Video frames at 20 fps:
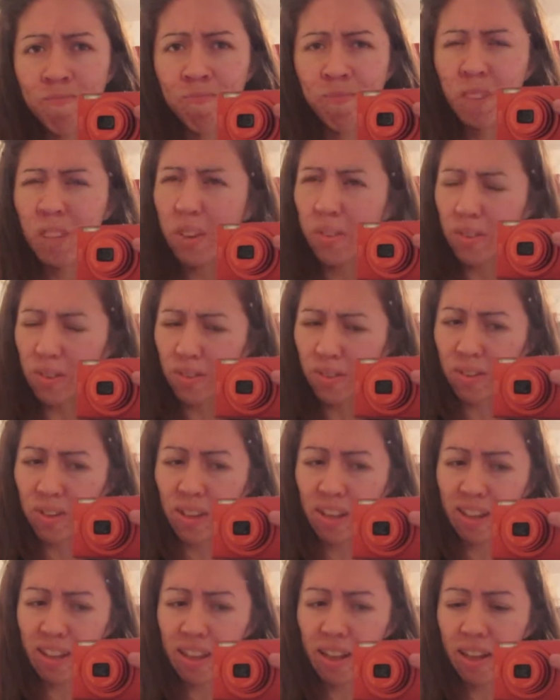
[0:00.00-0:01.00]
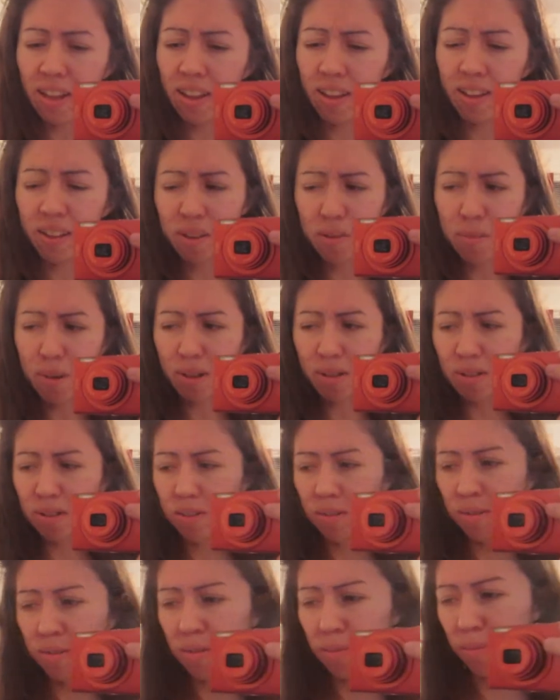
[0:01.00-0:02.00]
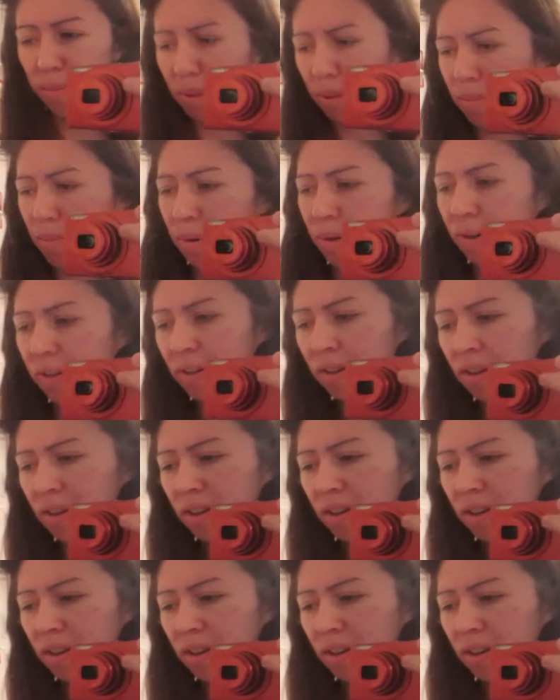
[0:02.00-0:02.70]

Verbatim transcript: Do you ever feel like that? Like you're about to do something, but